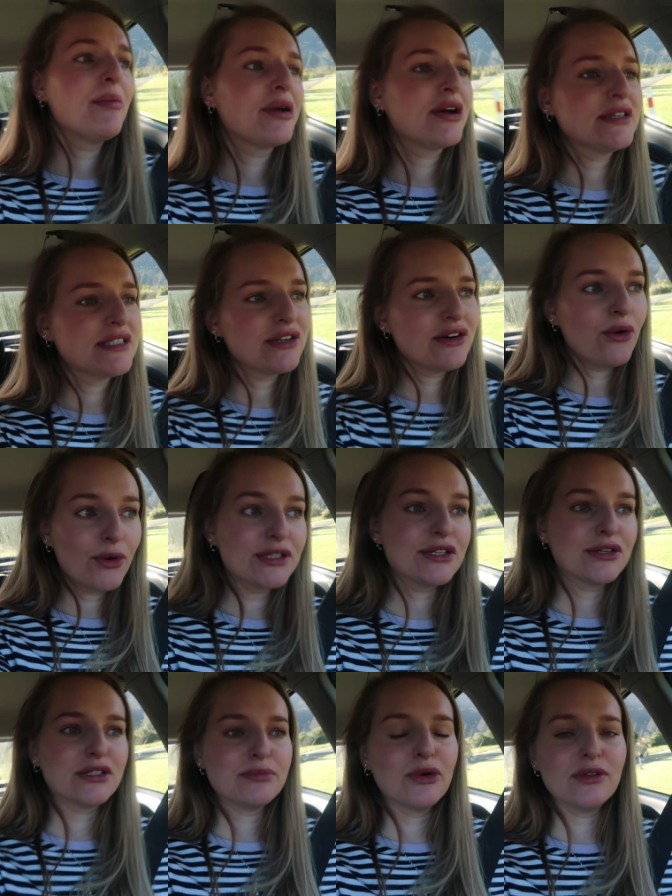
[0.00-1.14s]
but because there are
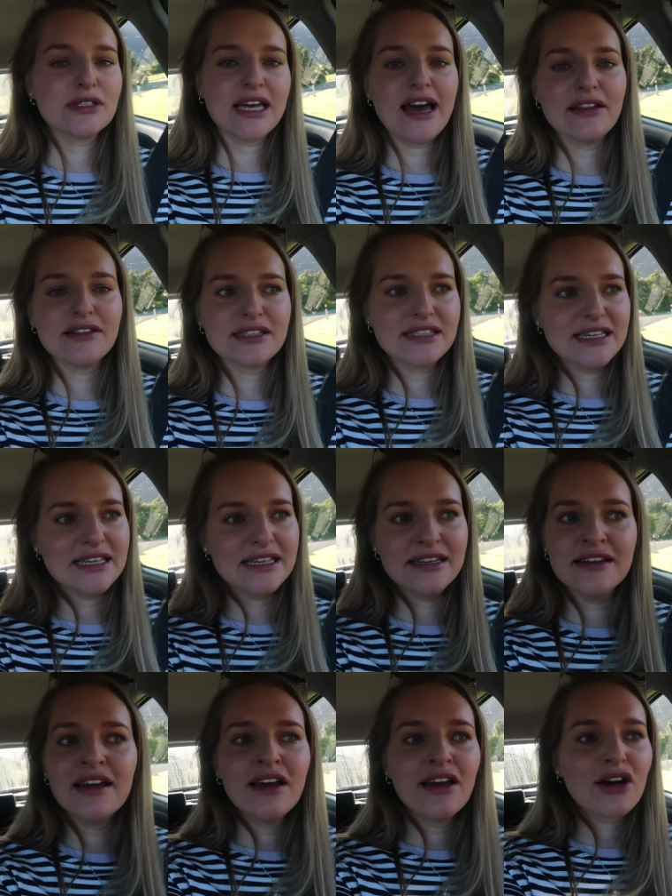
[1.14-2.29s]
also small towns the
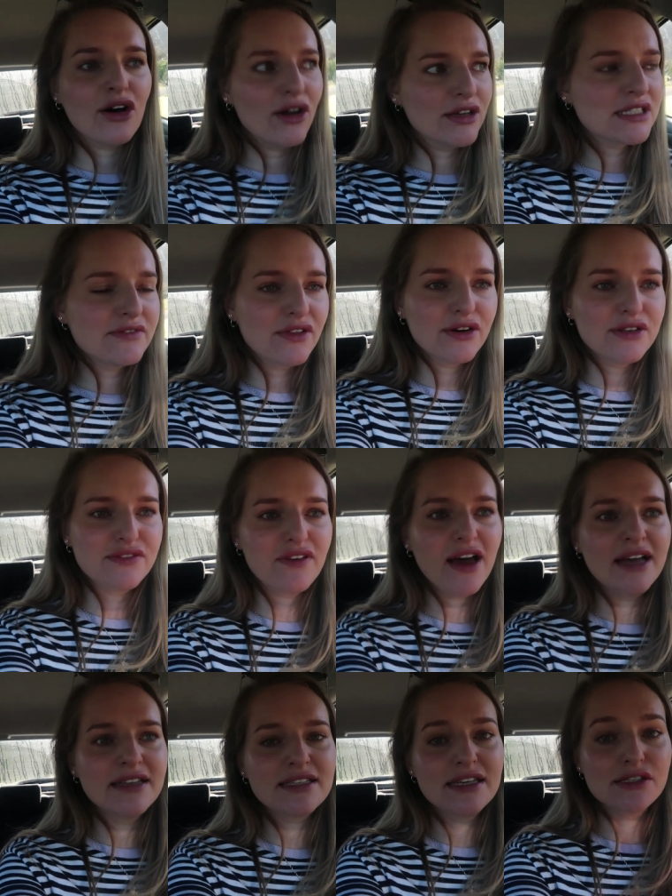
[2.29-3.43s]
cost of those
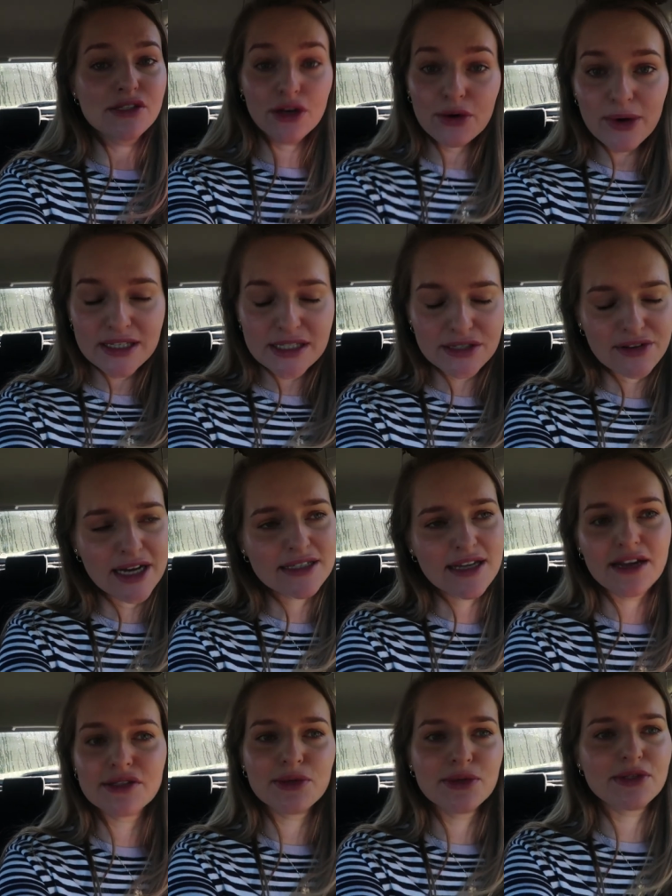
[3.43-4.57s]
flights is not always direct
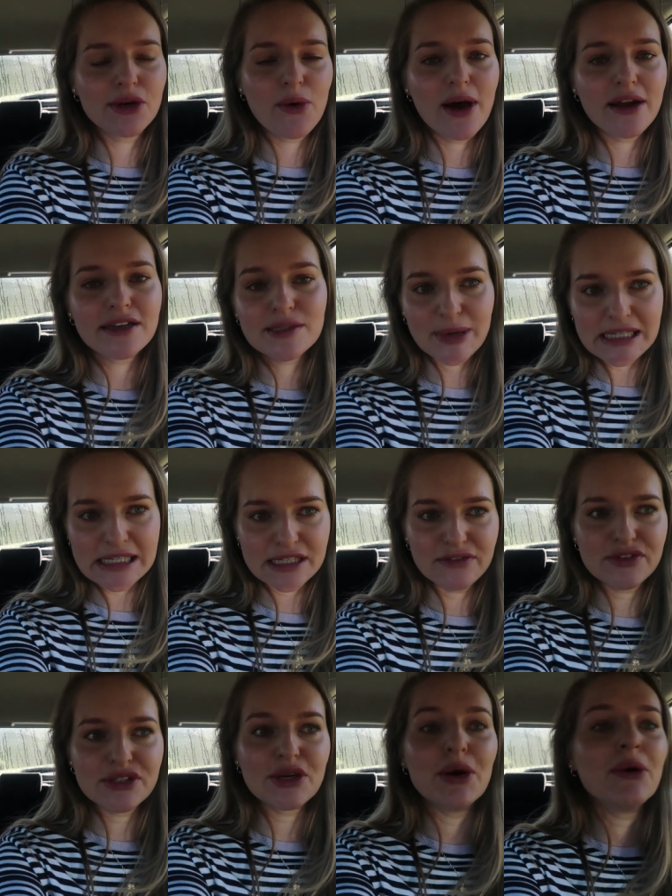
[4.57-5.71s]
and it's also quite
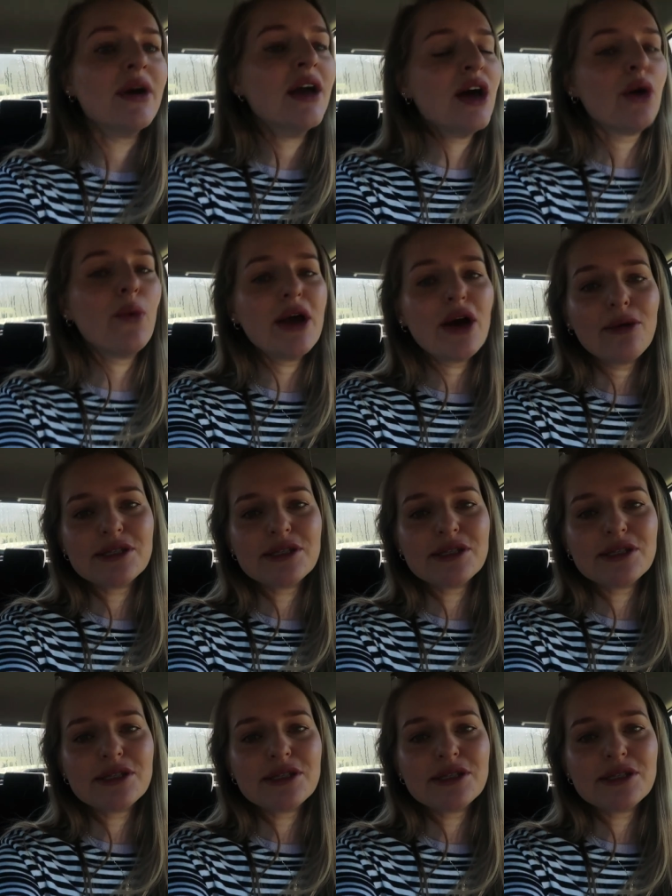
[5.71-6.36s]
expensive so we